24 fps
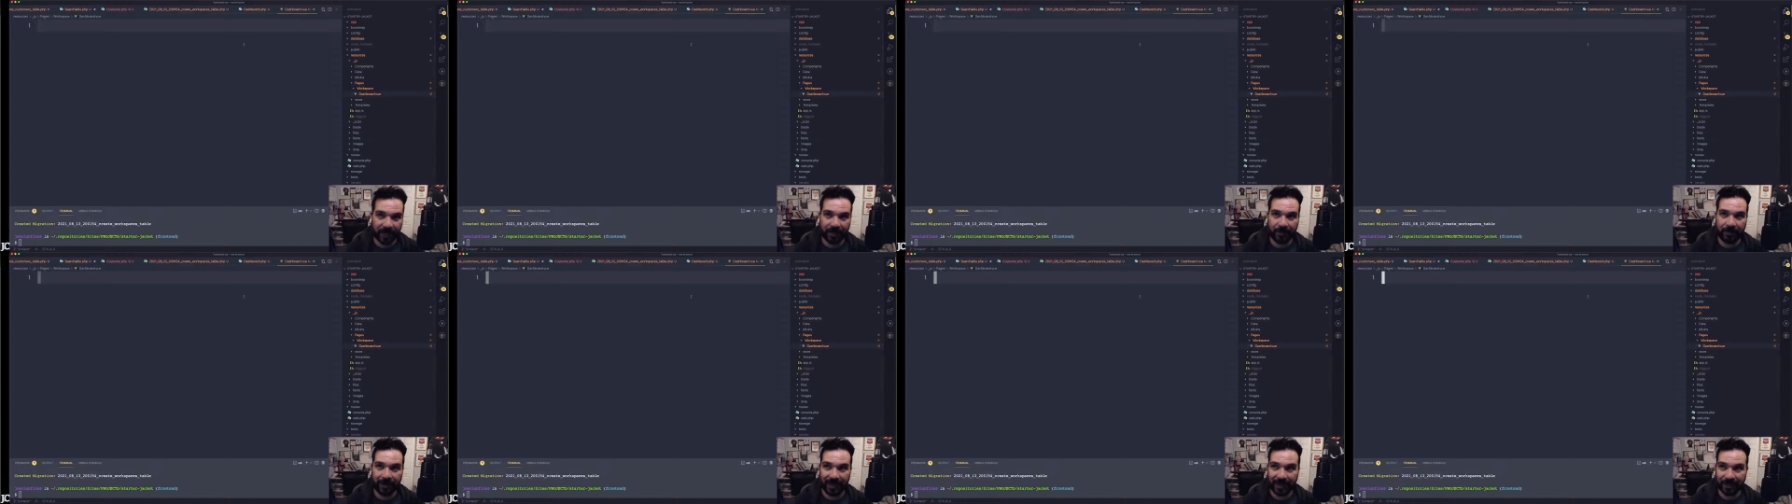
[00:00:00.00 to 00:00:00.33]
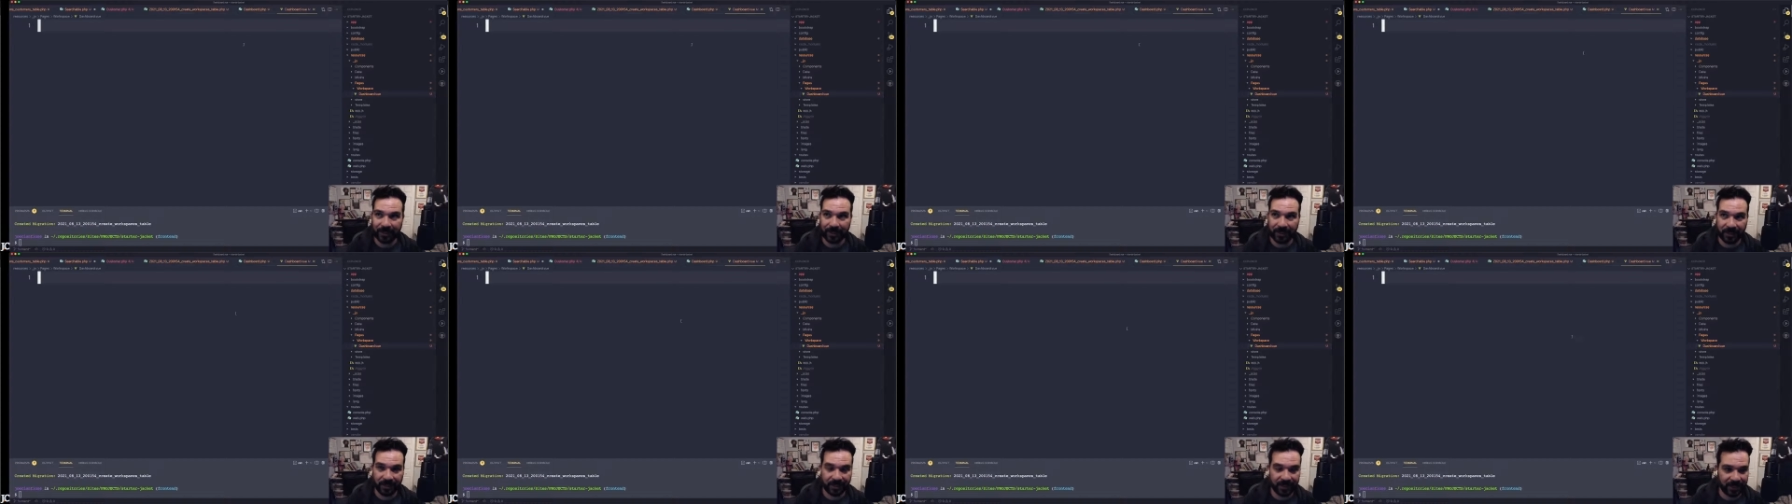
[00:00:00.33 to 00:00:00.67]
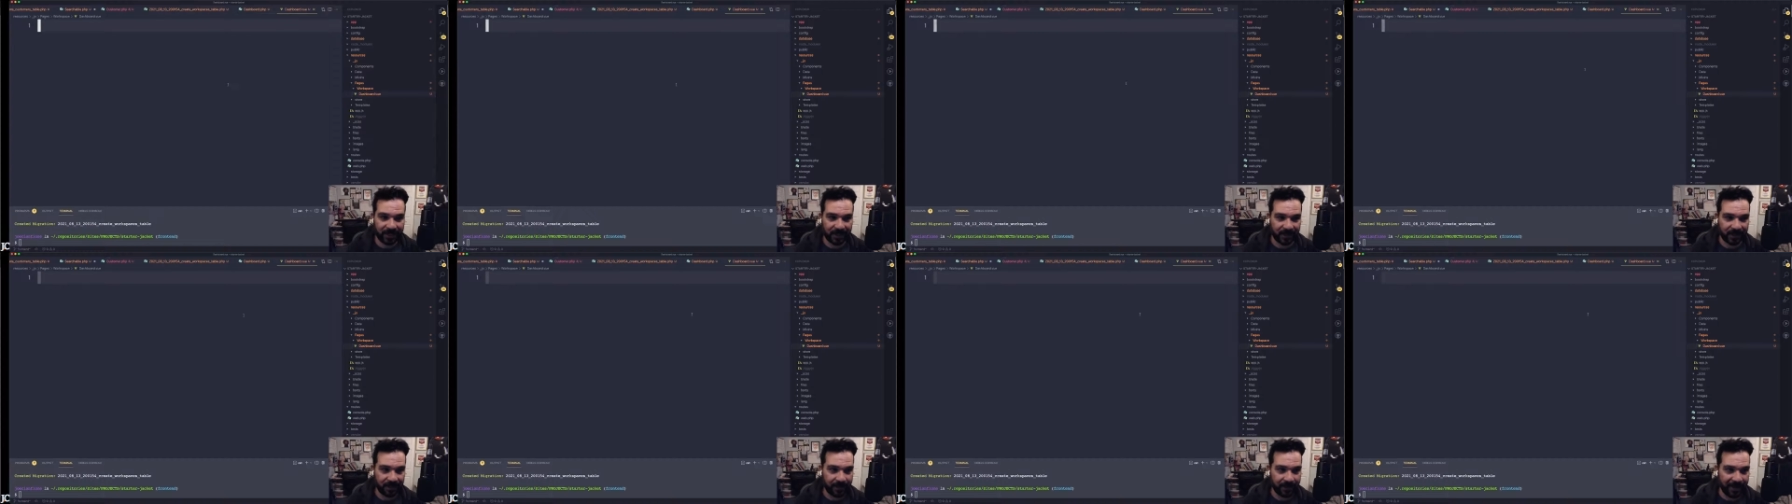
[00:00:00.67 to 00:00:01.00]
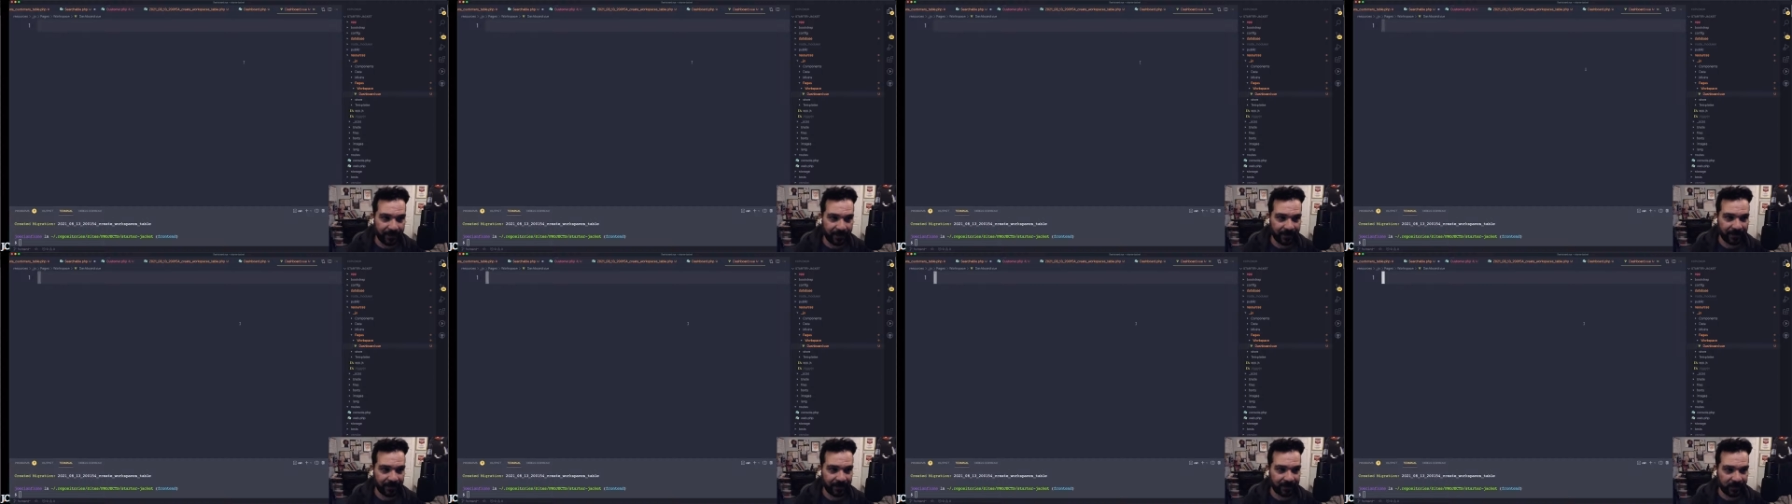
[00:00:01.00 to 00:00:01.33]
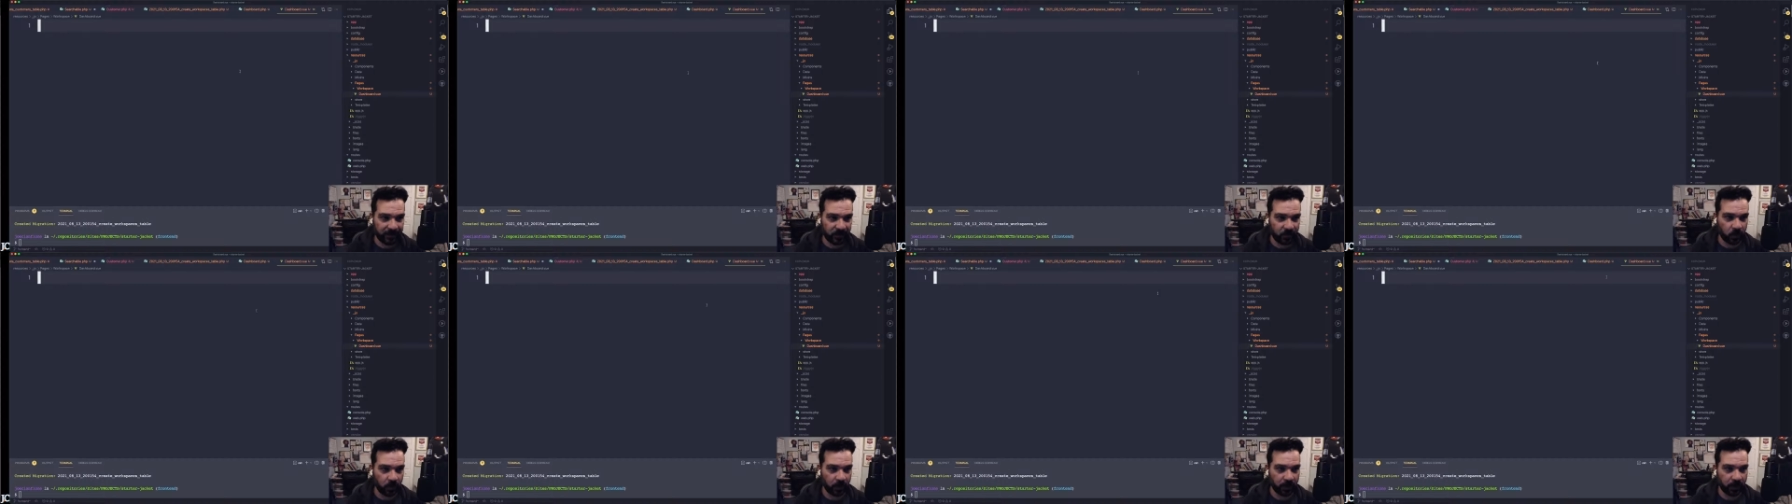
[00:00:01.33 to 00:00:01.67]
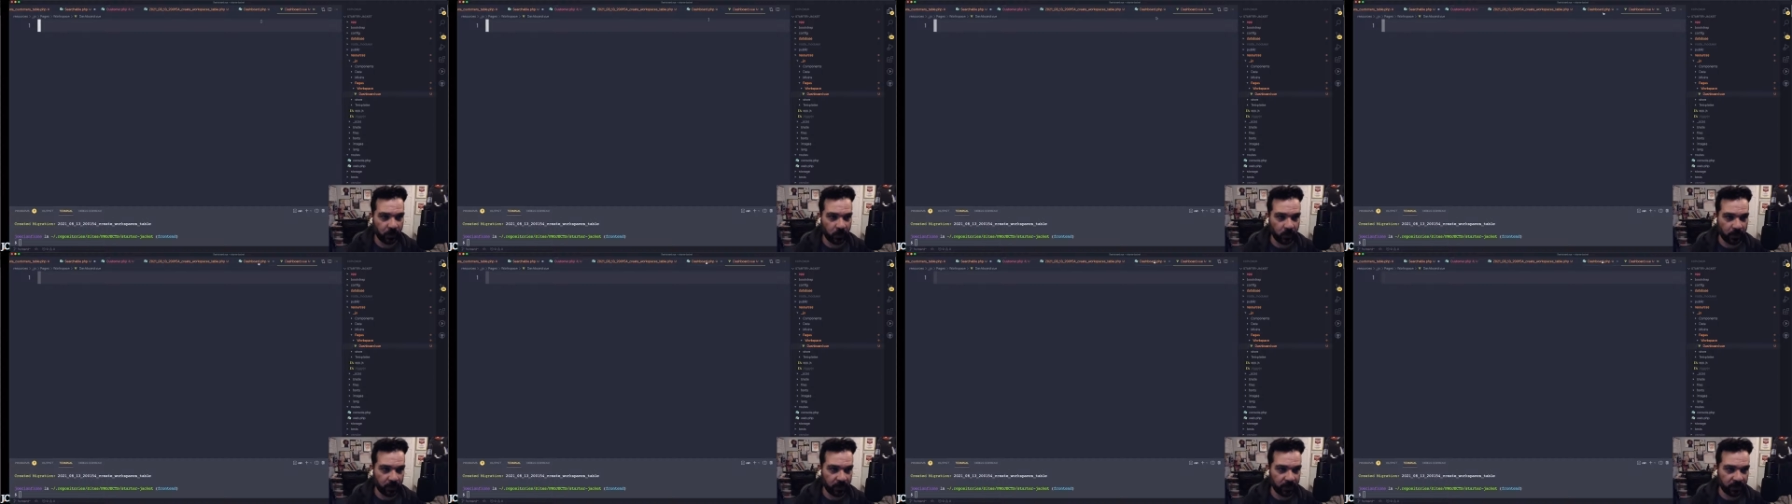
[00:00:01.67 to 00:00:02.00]
to match these things and map these things
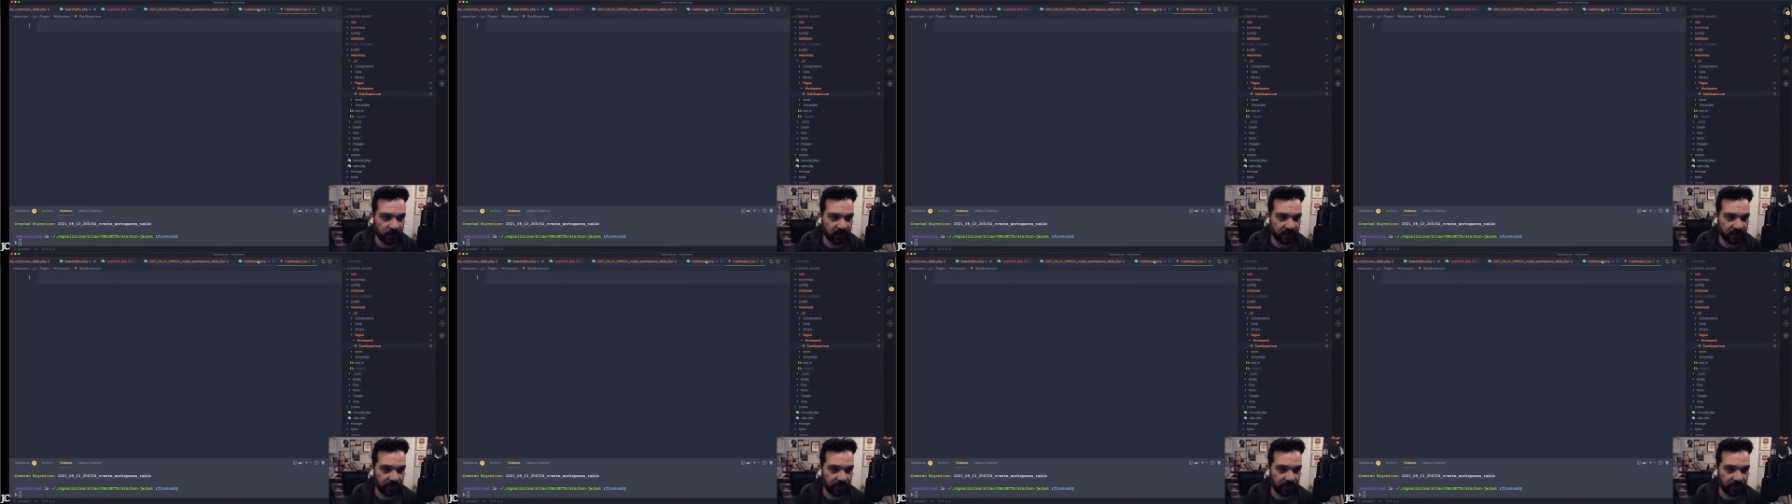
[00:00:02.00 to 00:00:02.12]
one-to-one,